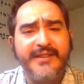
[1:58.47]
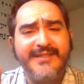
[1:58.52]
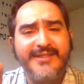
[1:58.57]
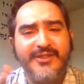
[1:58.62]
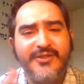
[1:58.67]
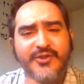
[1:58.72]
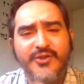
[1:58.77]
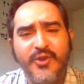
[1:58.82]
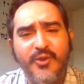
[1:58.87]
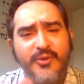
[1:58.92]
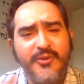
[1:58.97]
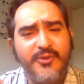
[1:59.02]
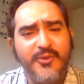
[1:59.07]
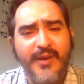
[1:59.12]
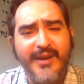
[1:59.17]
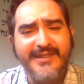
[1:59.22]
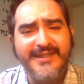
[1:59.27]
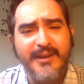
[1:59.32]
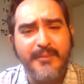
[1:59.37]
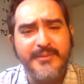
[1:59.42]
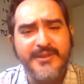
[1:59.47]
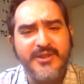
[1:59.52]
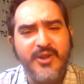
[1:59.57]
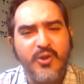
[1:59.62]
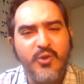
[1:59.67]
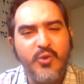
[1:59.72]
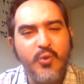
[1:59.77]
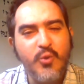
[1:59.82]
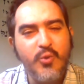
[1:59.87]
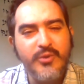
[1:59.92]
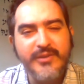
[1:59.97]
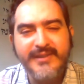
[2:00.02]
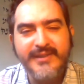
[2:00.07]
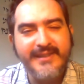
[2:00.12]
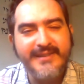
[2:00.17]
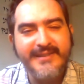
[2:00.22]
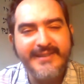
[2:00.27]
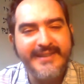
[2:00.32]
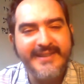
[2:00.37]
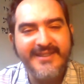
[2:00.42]
So throughout the episode, who's
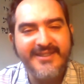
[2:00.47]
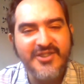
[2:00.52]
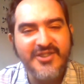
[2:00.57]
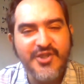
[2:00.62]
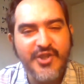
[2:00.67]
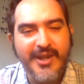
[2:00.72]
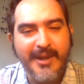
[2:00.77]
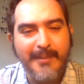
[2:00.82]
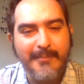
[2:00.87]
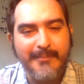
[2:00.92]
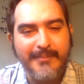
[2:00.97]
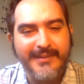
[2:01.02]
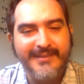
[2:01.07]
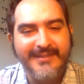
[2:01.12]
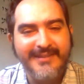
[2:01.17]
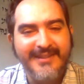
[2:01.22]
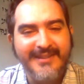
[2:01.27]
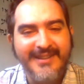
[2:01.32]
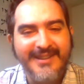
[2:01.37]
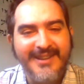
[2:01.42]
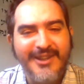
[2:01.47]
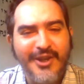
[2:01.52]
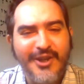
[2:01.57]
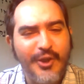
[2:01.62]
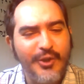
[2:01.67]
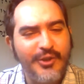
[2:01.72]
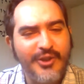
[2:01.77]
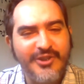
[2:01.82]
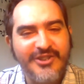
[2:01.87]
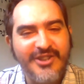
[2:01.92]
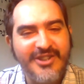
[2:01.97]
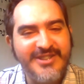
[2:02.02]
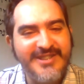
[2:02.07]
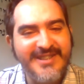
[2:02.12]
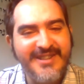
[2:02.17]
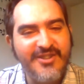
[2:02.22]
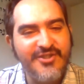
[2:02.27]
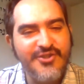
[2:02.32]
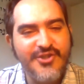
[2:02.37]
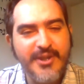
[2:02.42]
the teal ship? There's a
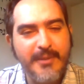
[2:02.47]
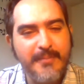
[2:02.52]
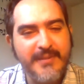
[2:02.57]
teal ship